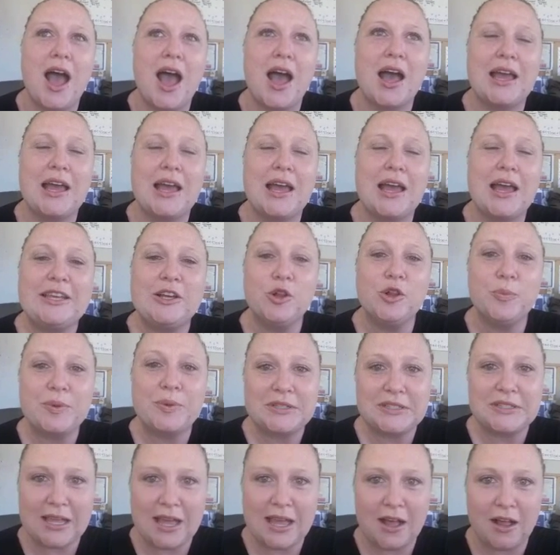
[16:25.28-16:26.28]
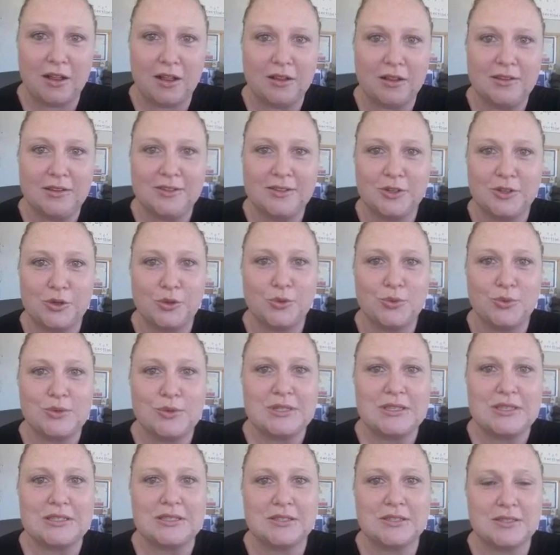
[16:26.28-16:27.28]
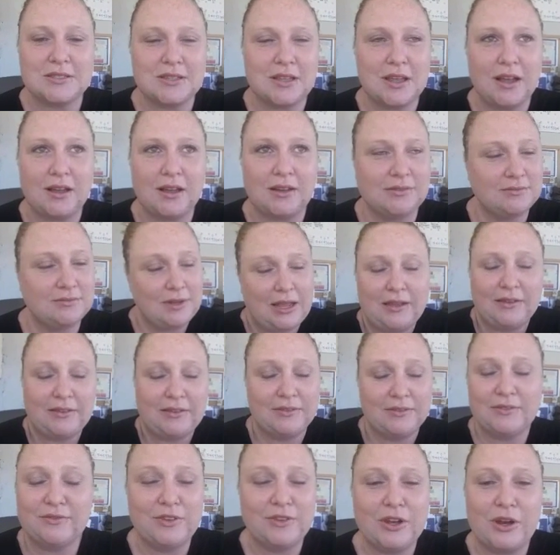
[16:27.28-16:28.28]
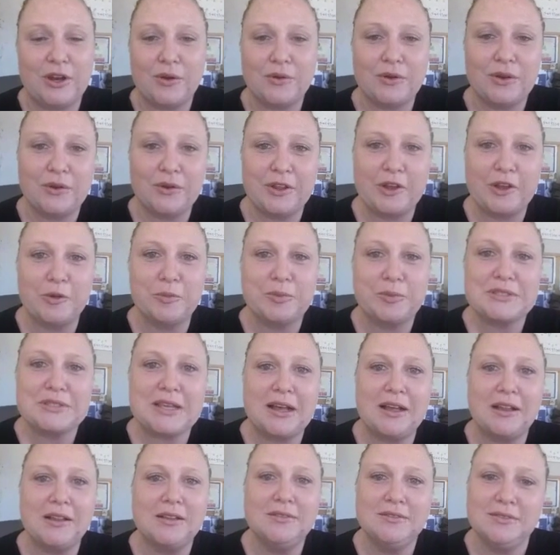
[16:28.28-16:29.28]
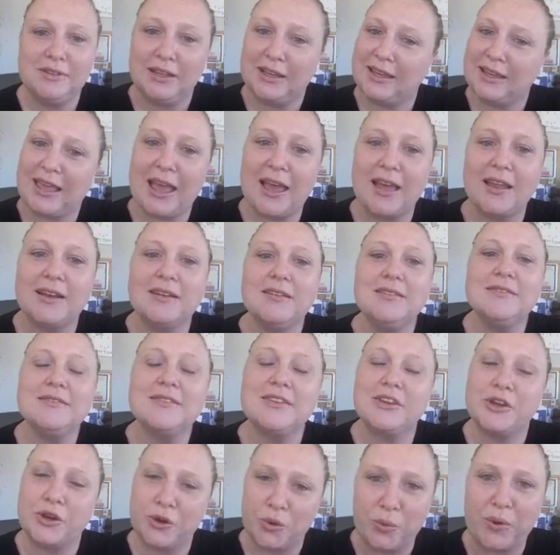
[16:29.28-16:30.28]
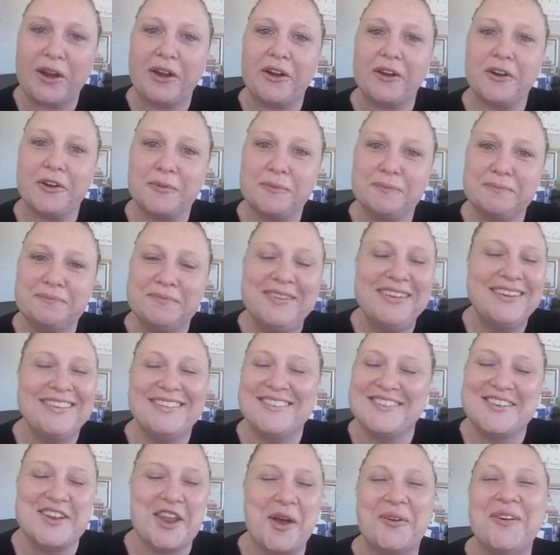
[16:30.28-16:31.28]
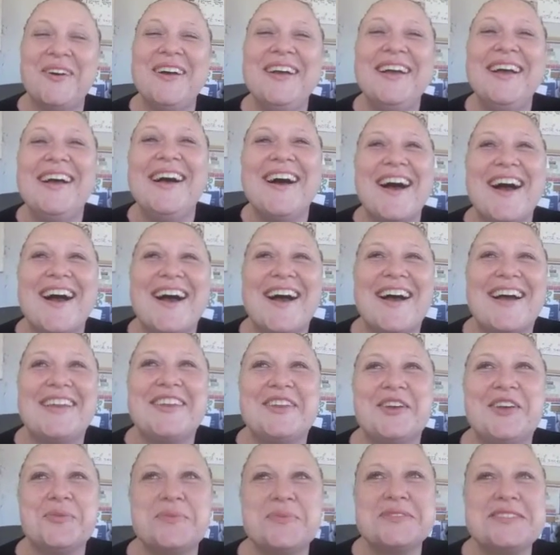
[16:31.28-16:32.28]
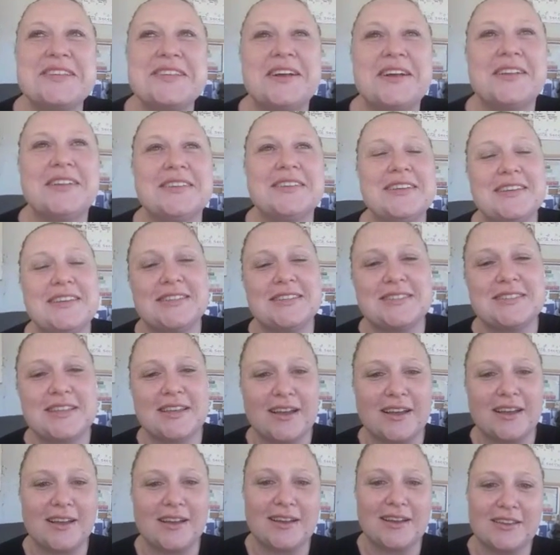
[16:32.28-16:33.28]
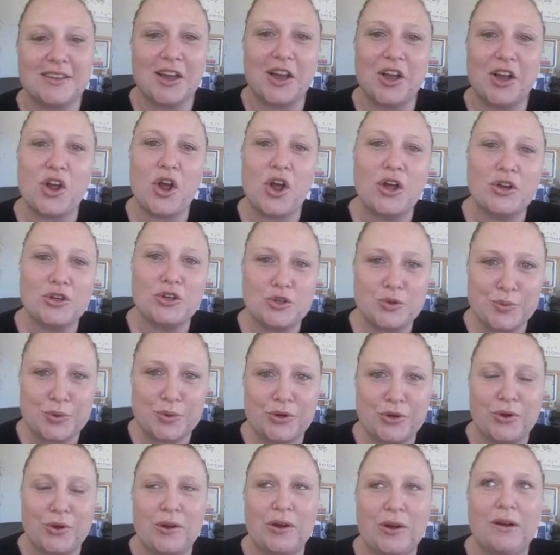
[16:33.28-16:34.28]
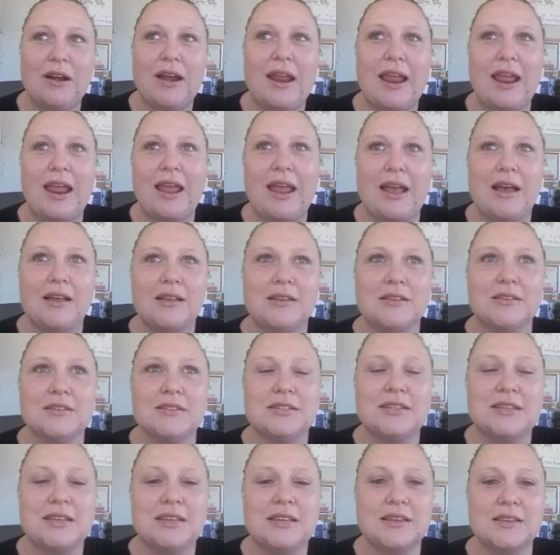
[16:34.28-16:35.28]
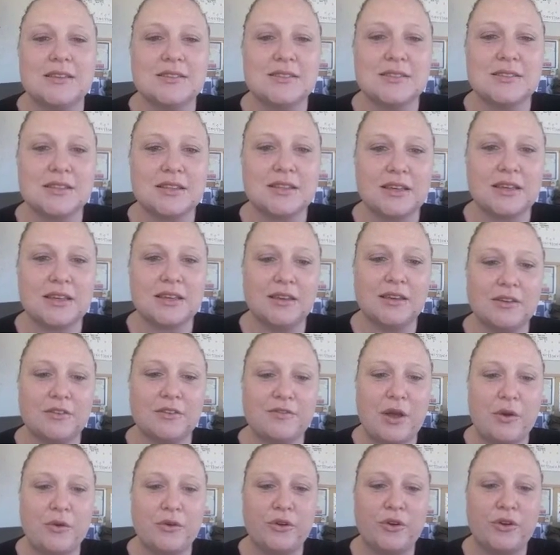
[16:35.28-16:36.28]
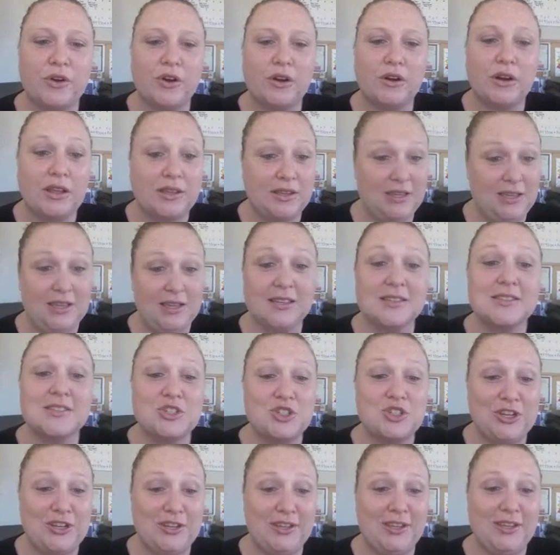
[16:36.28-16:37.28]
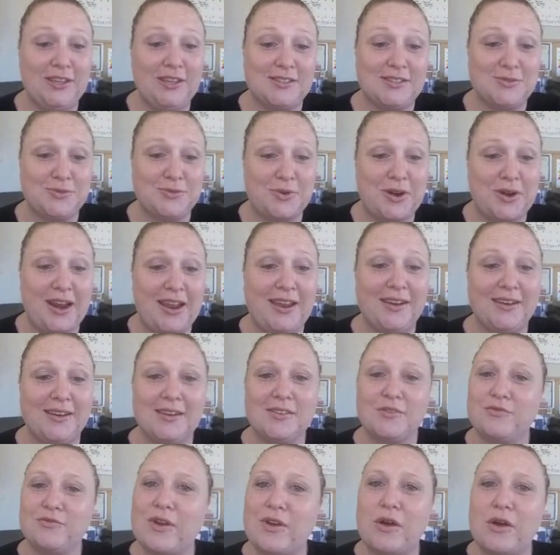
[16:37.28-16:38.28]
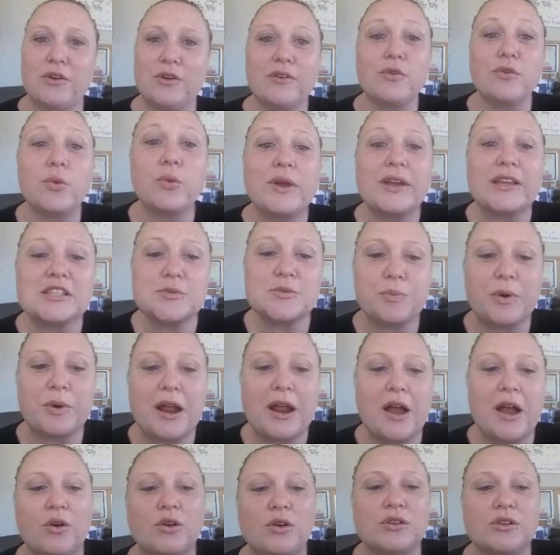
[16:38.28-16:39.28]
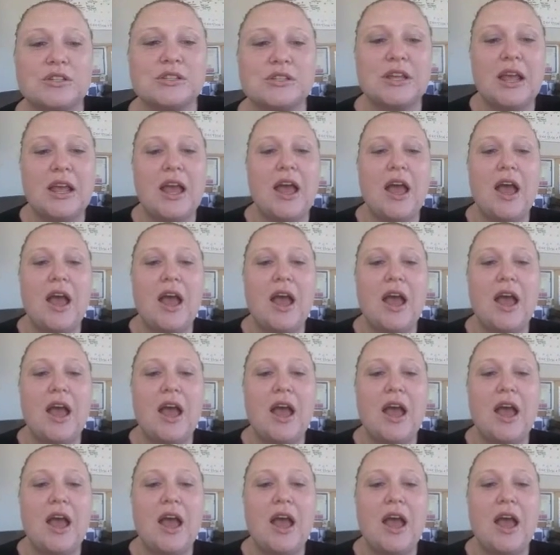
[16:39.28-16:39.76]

Neil Patel, who is, if you don't know Neil Patel, again, you're weird. No. Neil Patel is a young entrepreneur, and he is the founder, he is a genius, right? Founder of Quick Sprout,